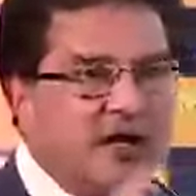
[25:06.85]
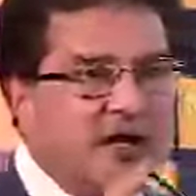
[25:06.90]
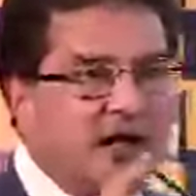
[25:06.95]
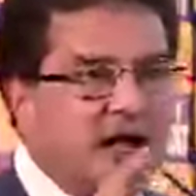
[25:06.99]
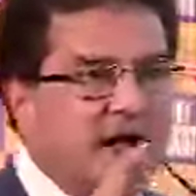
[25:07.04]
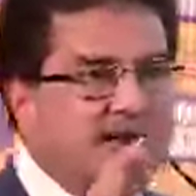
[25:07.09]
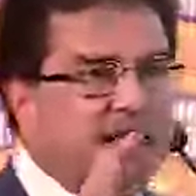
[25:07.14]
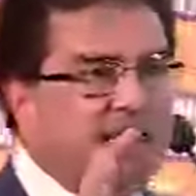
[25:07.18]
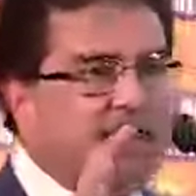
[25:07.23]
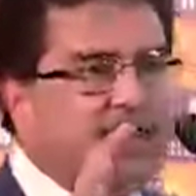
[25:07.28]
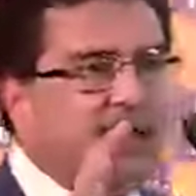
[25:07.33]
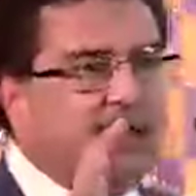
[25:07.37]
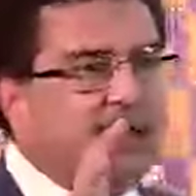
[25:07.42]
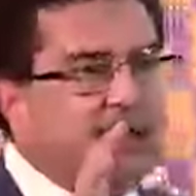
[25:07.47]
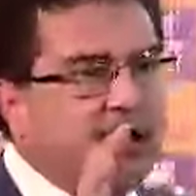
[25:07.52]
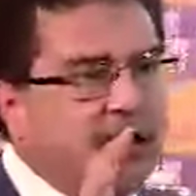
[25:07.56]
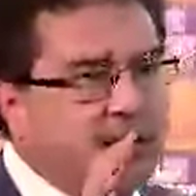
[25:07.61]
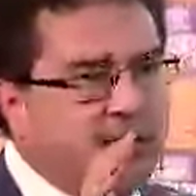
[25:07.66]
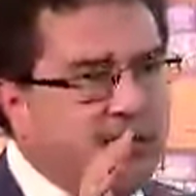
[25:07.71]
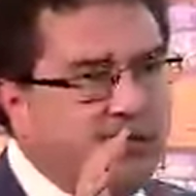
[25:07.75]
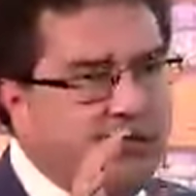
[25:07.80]
I mean,
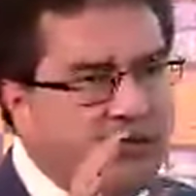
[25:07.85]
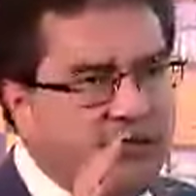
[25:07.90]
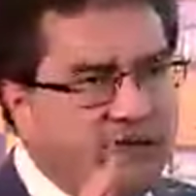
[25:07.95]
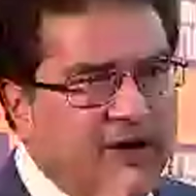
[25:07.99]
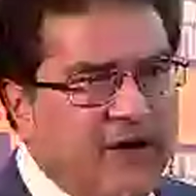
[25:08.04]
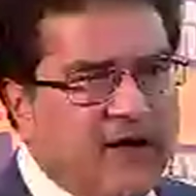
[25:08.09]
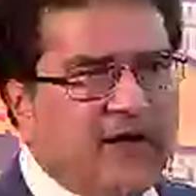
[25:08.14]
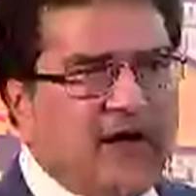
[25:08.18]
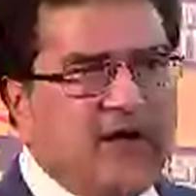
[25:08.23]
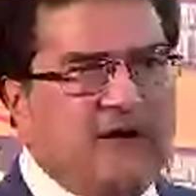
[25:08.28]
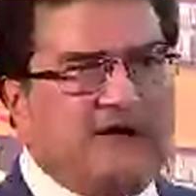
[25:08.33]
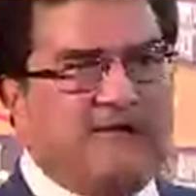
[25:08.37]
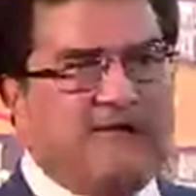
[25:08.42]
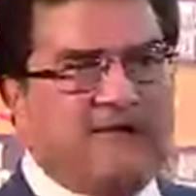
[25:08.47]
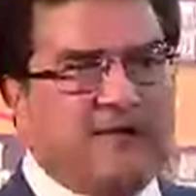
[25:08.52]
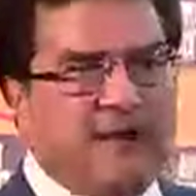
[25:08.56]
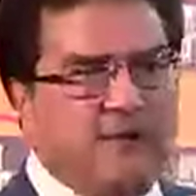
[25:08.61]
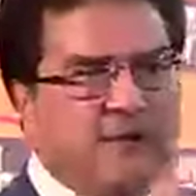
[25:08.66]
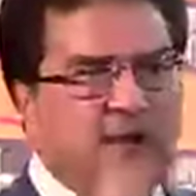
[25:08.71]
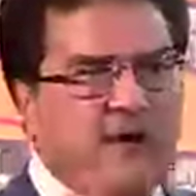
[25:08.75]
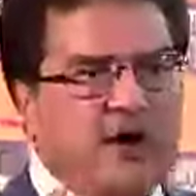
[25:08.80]
Buffett gave
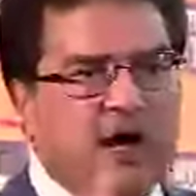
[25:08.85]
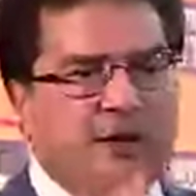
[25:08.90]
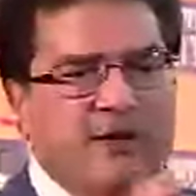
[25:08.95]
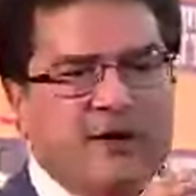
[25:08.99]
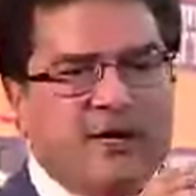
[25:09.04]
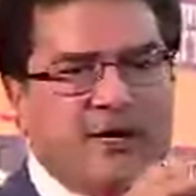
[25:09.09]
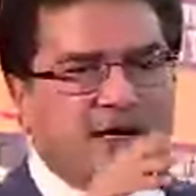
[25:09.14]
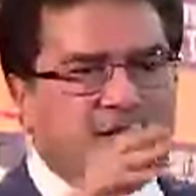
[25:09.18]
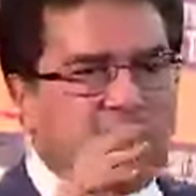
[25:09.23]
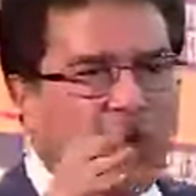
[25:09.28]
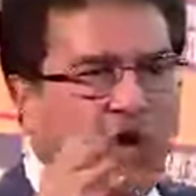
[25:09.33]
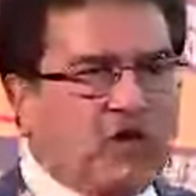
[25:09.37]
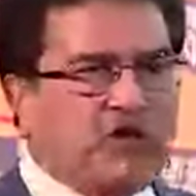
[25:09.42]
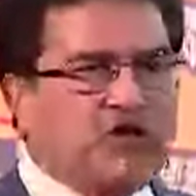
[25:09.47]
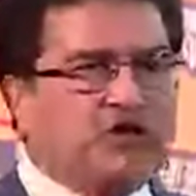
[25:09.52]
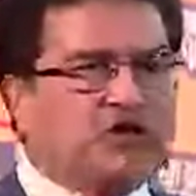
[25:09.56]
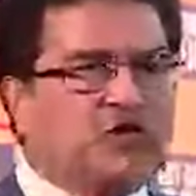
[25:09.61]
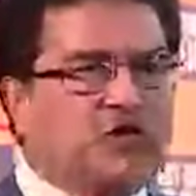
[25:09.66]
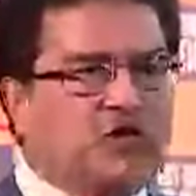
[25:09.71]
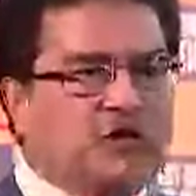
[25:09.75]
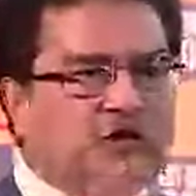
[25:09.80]
framework, I mean, he talked
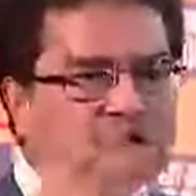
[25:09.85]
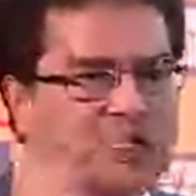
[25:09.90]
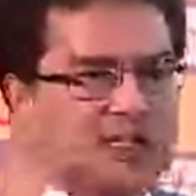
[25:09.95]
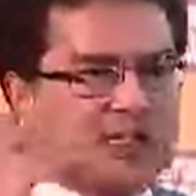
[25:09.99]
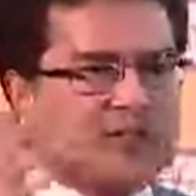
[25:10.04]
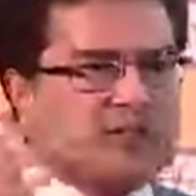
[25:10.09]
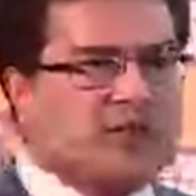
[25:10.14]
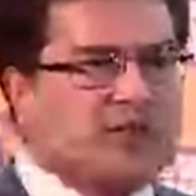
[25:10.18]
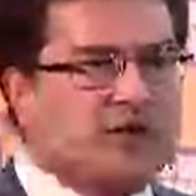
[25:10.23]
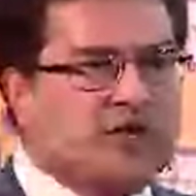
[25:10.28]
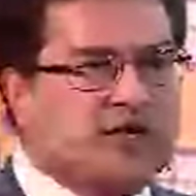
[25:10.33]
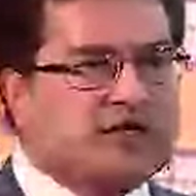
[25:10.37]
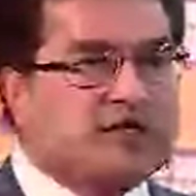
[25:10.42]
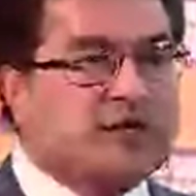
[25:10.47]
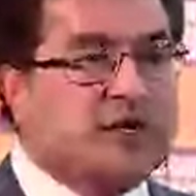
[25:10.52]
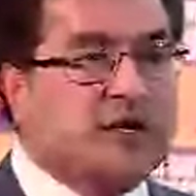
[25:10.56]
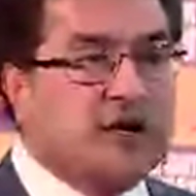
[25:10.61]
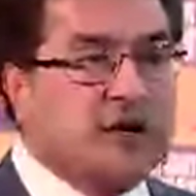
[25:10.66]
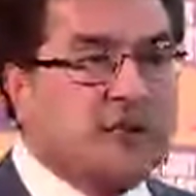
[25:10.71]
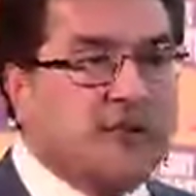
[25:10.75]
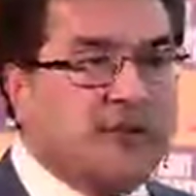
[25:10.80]
stories and stories,
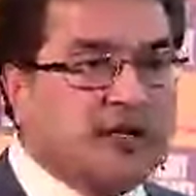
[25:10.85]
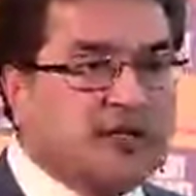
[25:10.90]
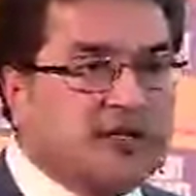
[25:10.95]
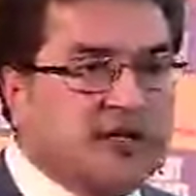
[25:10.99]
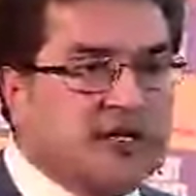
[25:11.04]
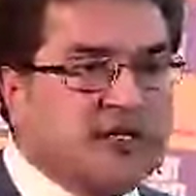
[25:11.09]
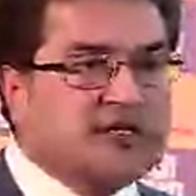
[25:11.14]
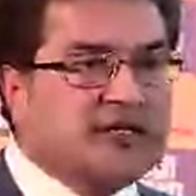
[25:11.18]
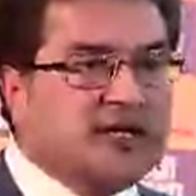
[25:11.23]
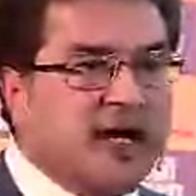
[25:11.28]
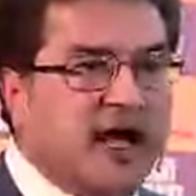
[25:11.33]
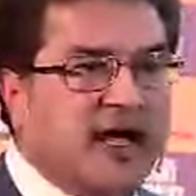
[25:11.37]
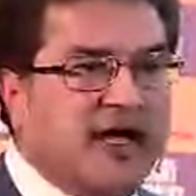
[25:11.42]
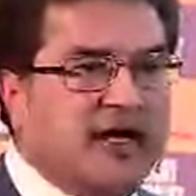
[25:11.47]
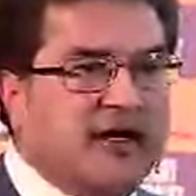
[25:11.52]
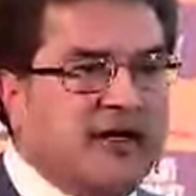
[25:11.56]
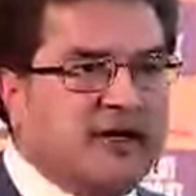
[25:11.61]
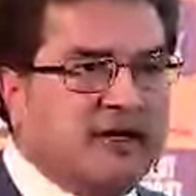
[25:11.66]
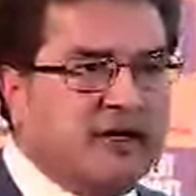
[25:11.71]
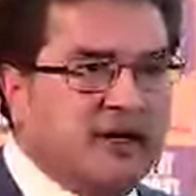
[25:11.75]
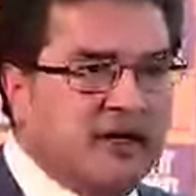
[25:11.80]
but this
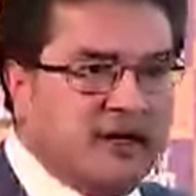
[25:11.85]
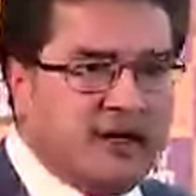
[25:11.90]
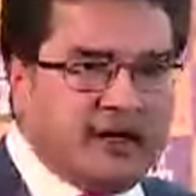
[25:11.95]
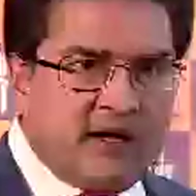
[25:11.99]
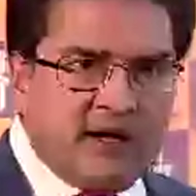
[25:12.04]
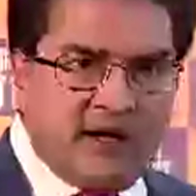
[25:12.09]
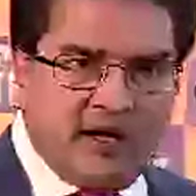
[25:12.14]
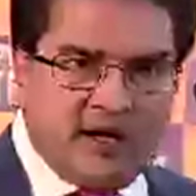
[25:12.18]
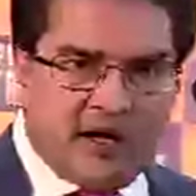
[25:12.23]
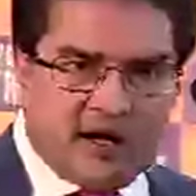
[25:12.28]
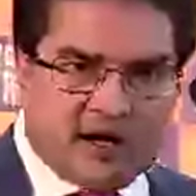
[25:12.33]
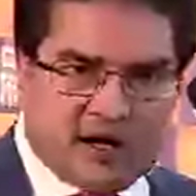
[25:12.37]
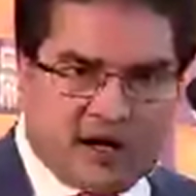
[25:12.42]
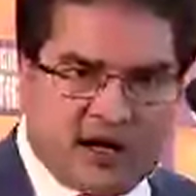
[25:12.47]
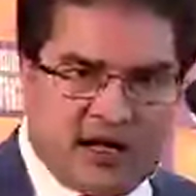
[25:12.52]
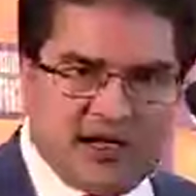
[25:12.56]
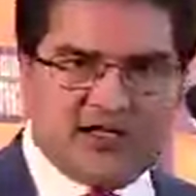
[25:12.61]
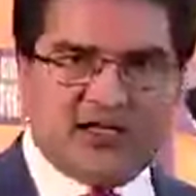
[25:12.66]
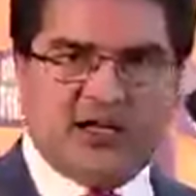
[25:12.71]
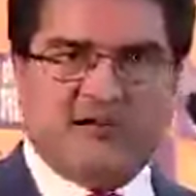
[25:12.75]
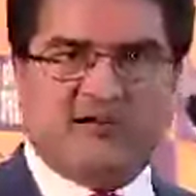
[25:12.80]
guy, he
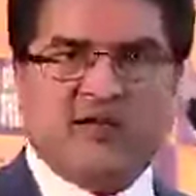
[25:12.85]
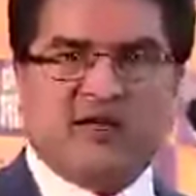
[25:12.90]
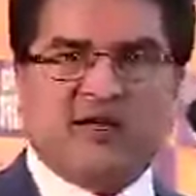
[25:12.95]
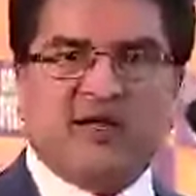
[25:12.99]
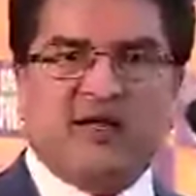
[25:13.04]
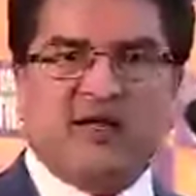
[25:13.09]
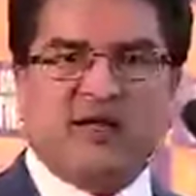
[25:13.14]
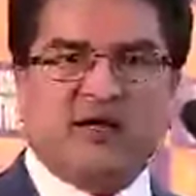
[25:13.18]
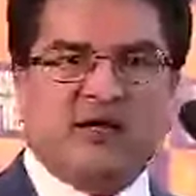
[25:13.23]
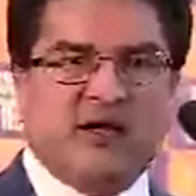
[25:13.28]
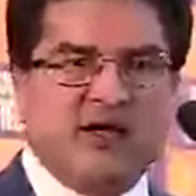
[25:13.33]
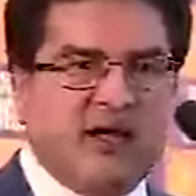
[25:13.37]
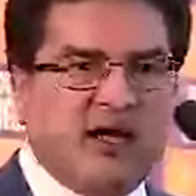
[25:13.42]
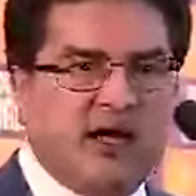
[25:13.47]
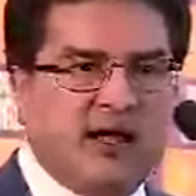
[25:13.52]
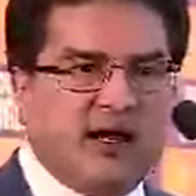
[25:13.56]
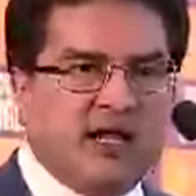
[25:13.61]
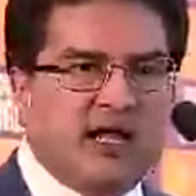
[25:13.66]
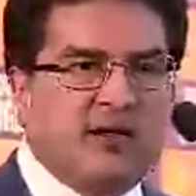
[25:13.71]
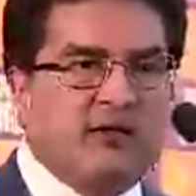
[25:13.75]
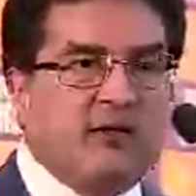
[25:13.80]
crunched everything
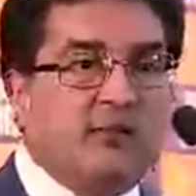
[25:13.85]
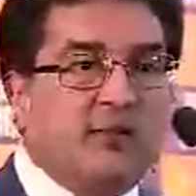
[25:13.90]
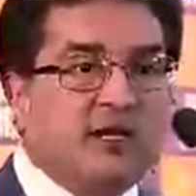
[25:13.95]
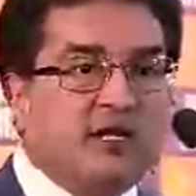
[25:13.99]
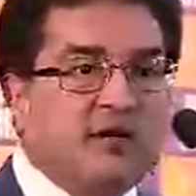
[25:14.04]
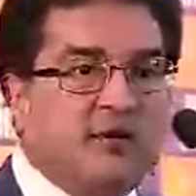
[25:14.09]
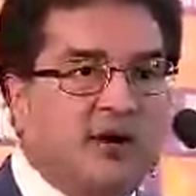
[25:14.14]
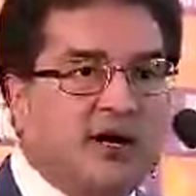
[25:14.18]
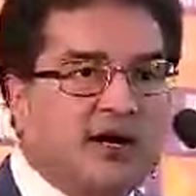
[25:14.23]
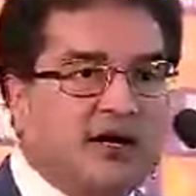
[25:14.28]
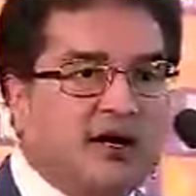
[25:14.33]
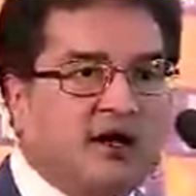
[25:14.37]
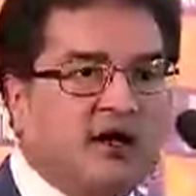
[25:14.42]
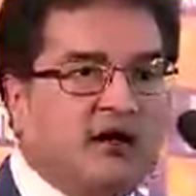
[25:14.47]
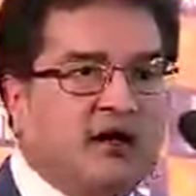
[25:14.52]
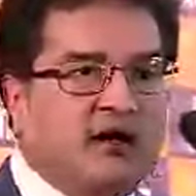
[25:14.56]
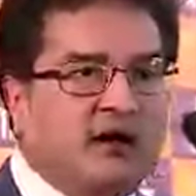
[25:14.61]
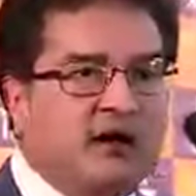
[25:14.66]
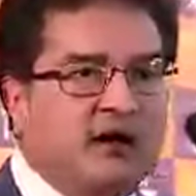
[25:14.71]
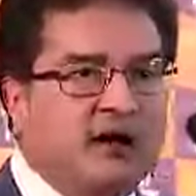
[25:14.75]
and gave a mathematical